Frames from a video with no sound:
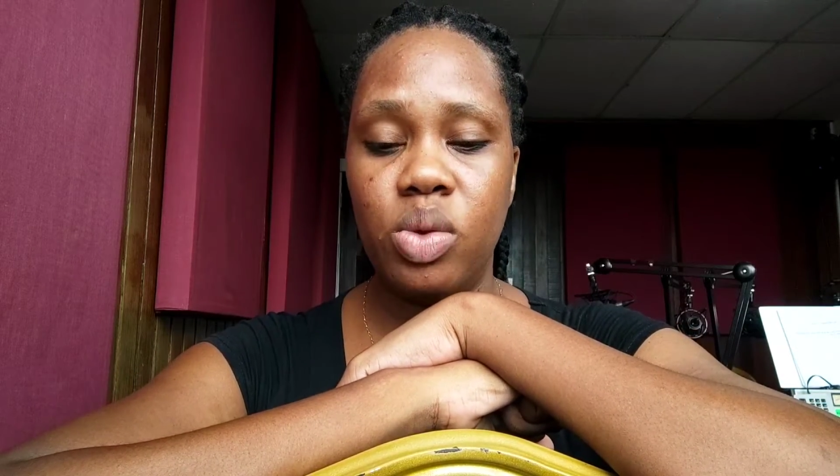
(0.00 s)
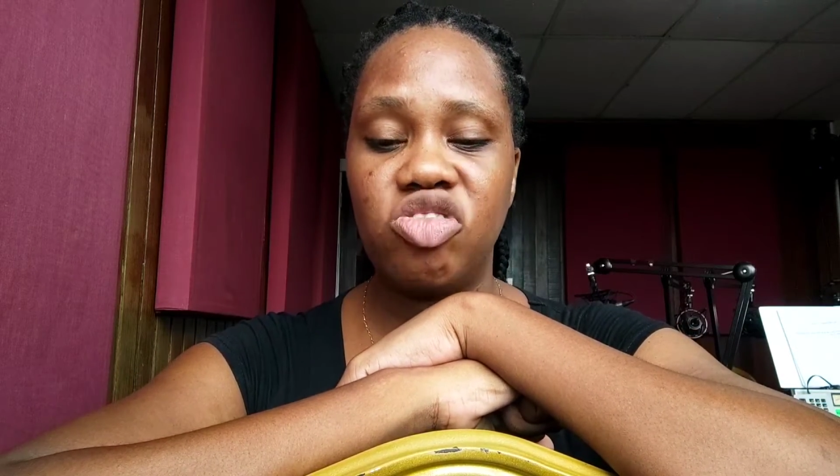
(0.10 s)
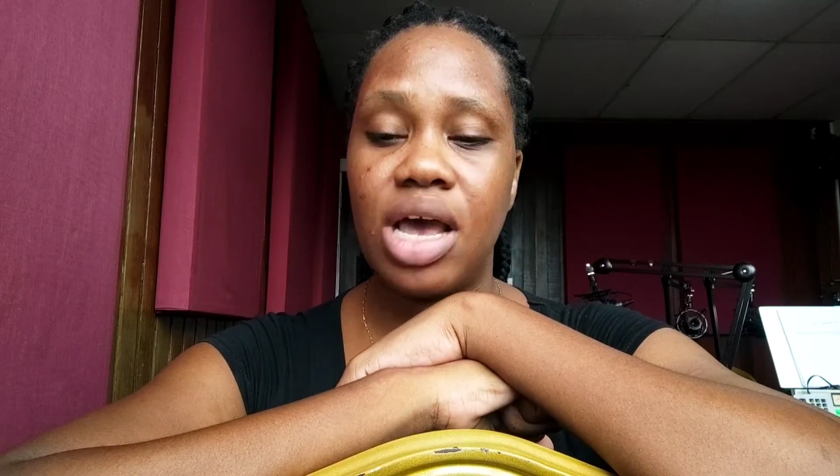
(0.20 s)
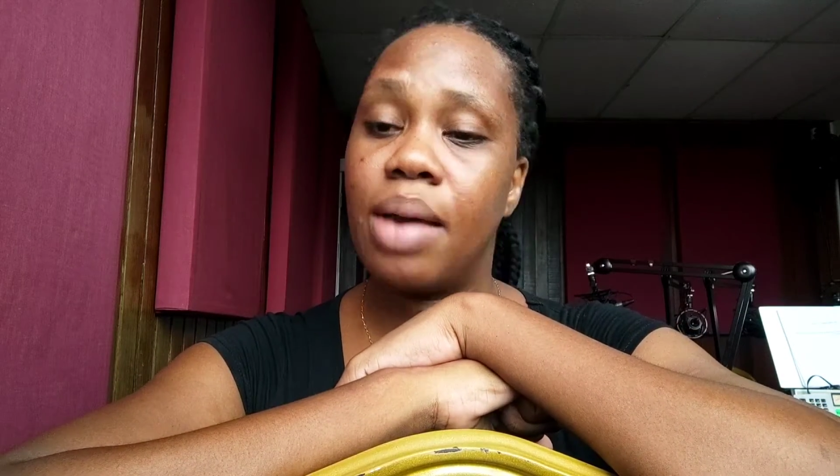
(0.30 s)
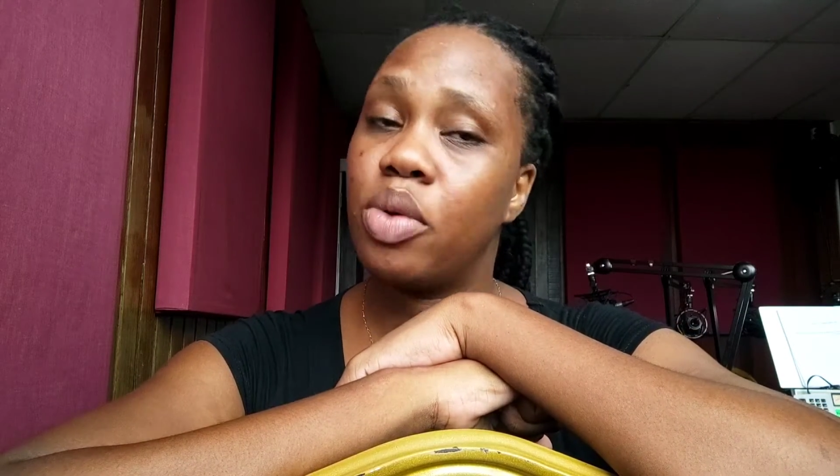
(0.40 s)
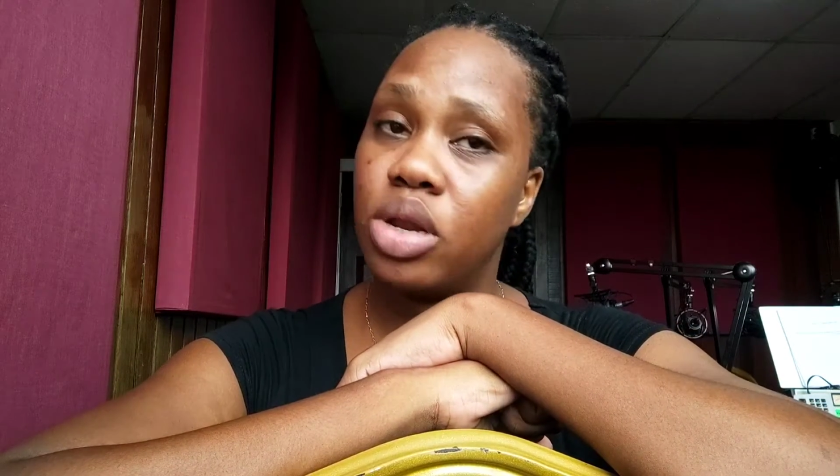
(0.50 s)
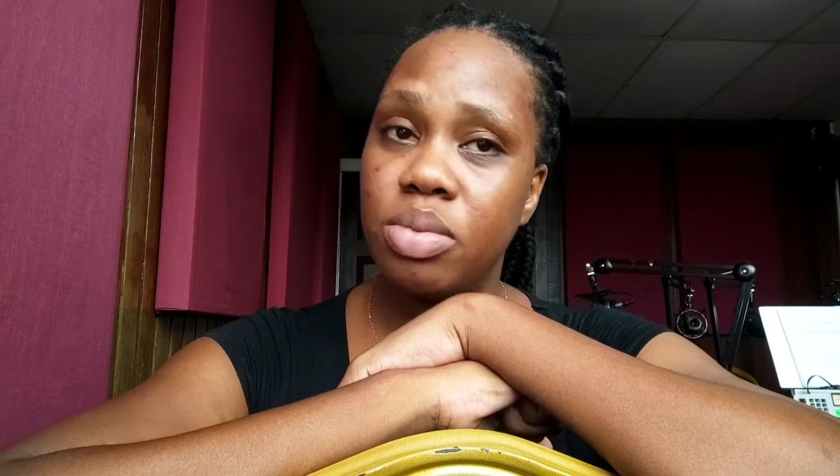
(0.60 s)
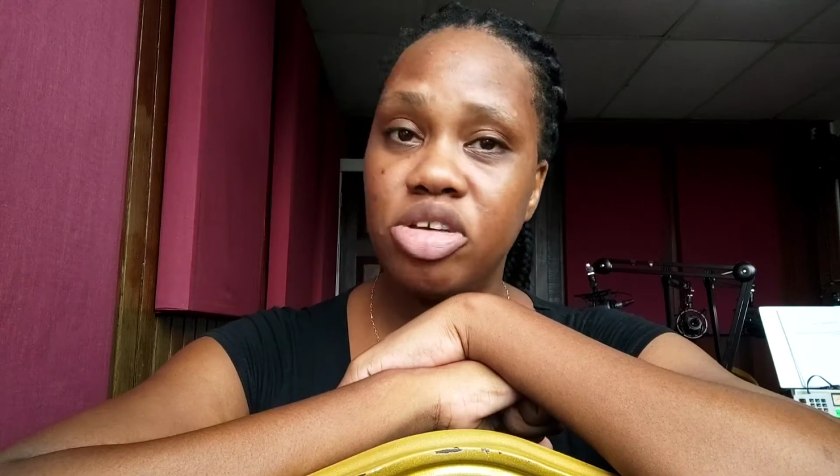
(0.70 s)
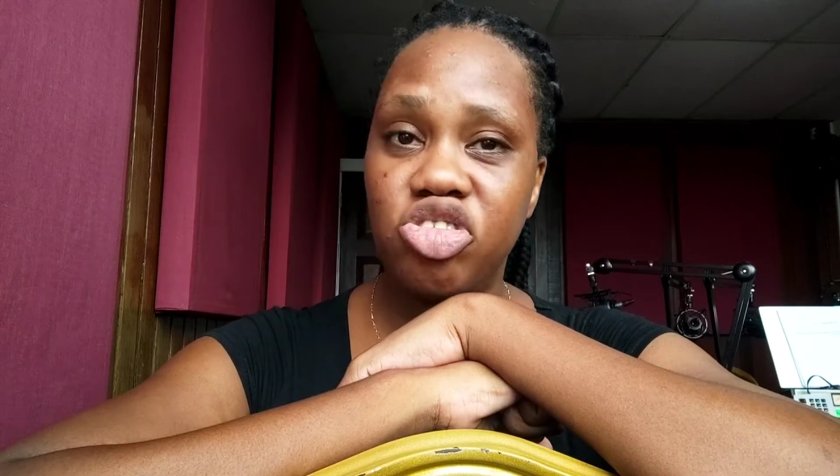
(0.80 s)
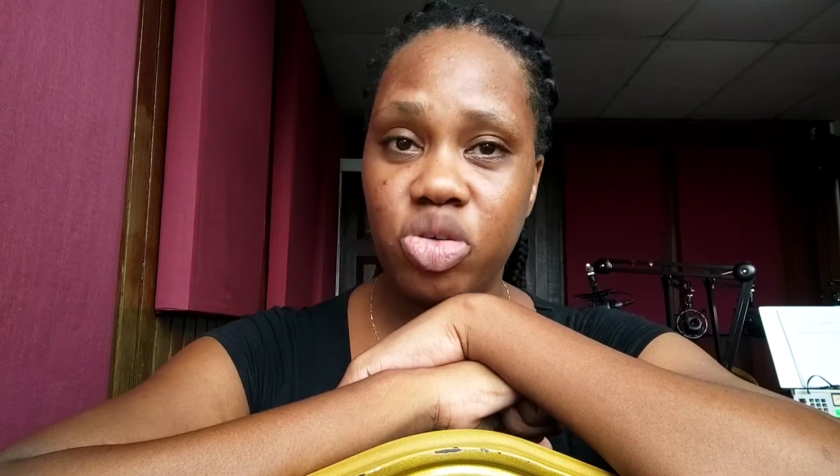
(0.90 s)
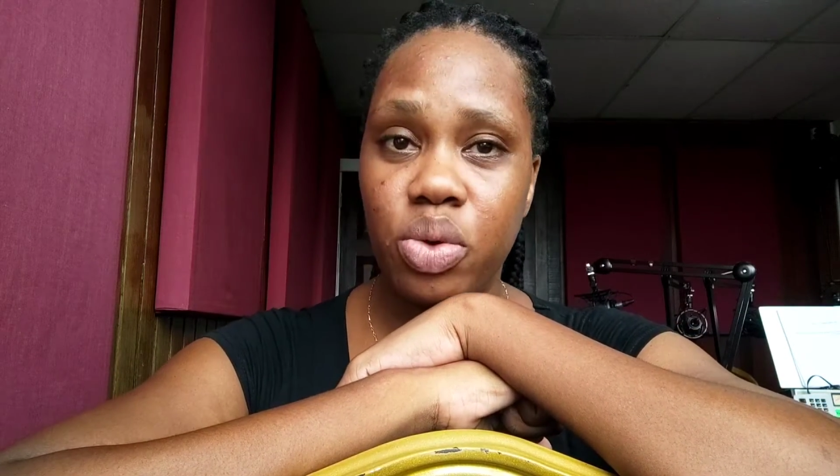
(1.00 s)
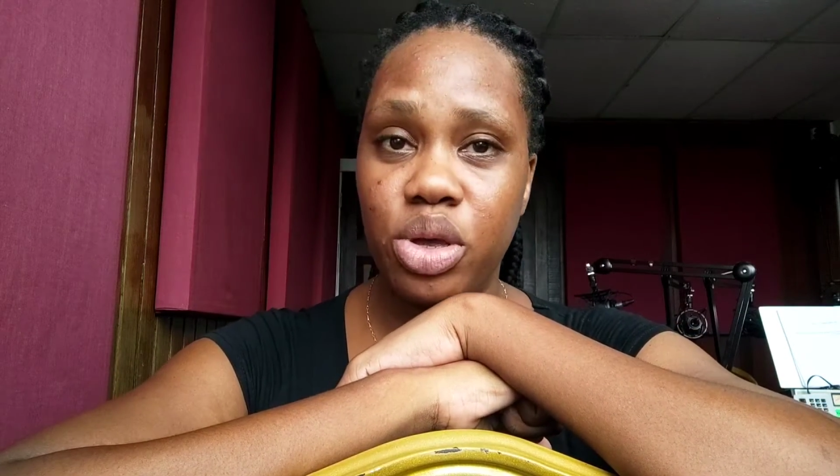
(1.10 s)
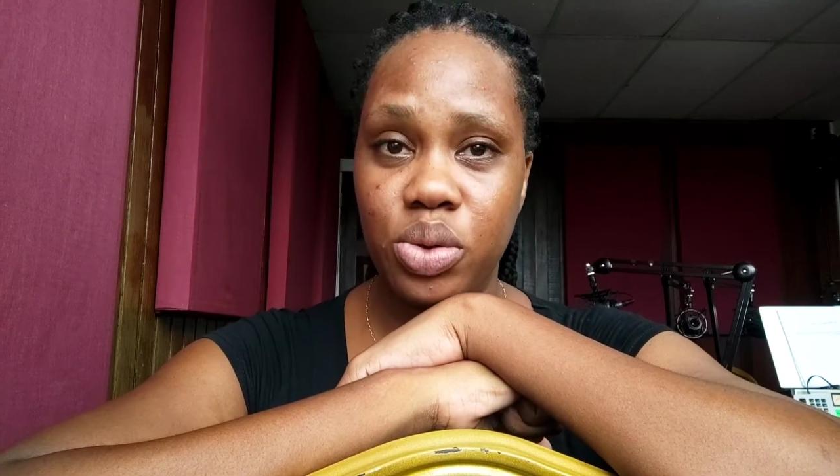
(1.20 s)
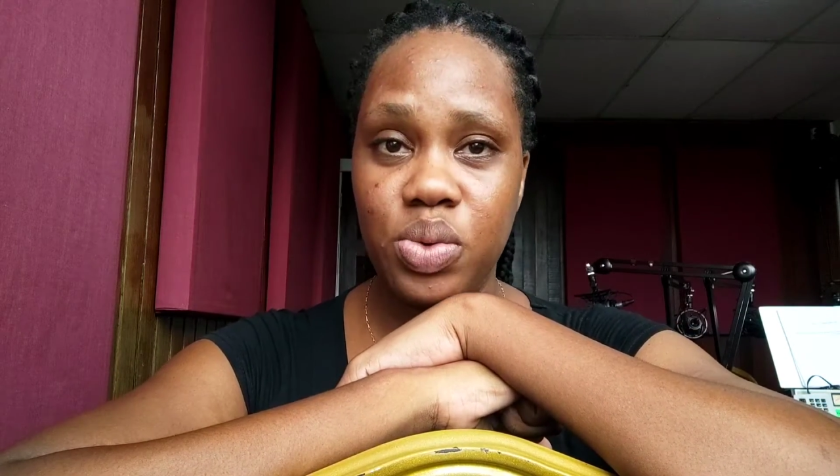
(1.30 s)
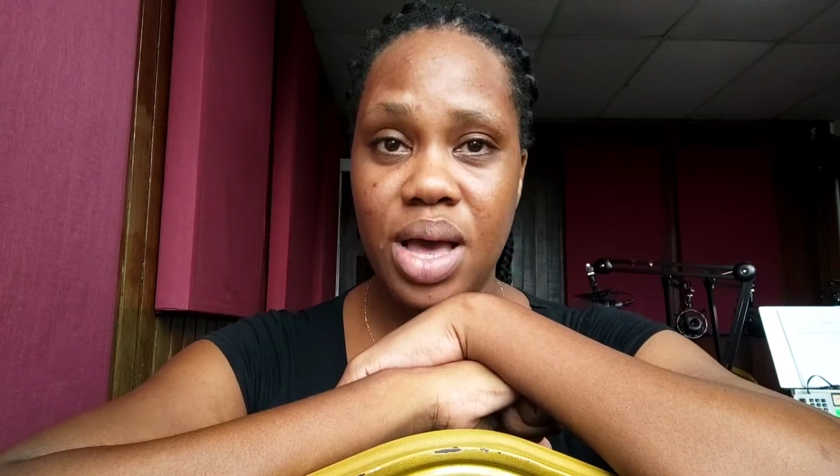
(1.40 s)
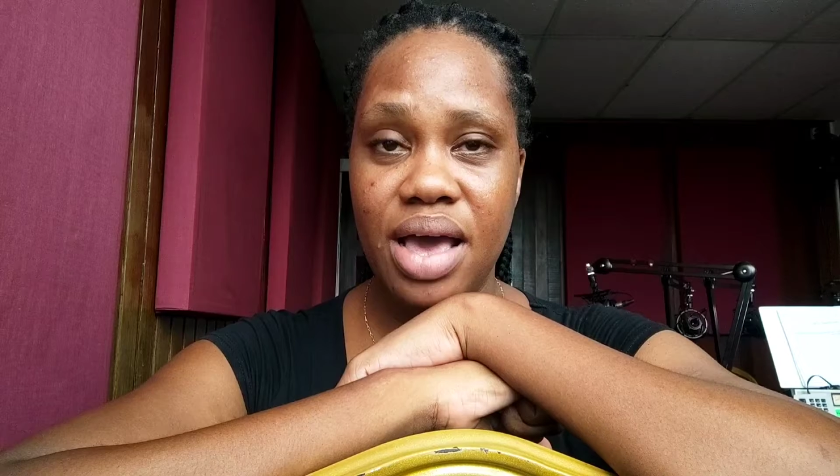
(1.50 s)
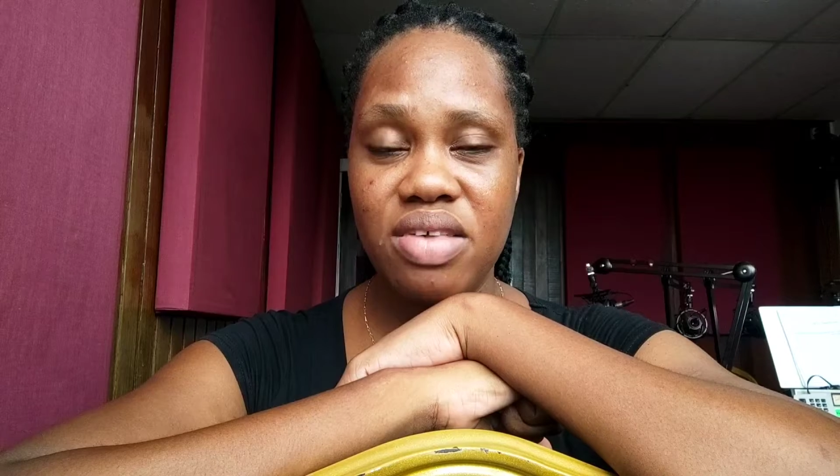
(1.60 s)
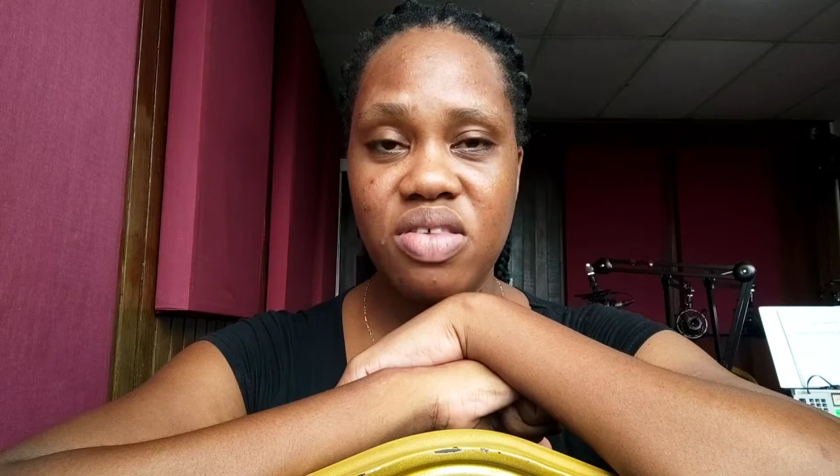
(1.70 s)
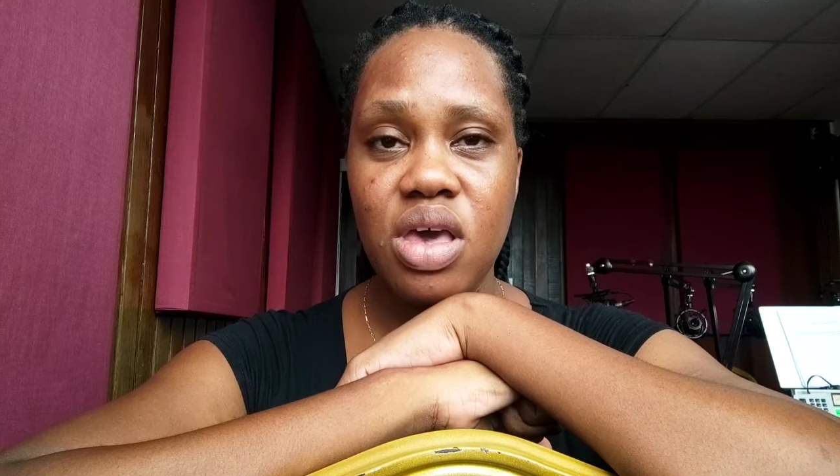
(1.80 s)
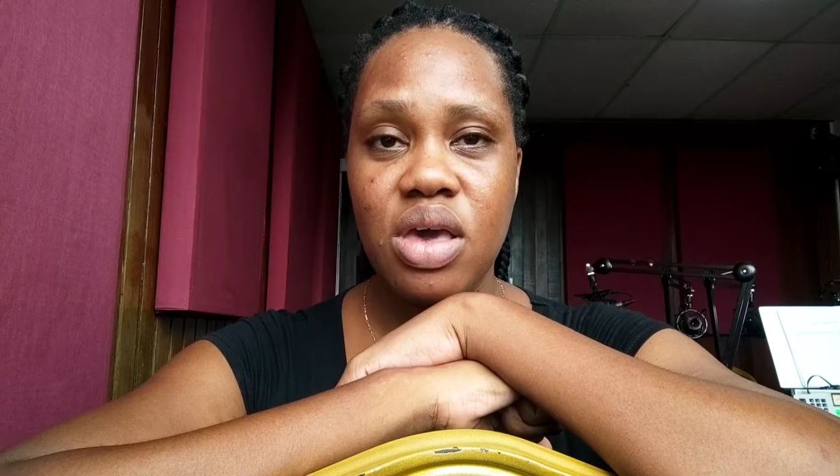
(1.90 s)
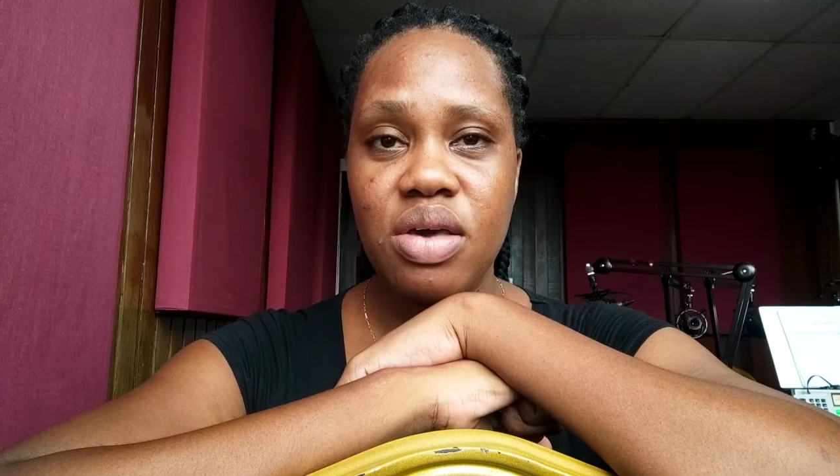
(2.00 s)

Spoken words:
which I'm going to be showing you guys.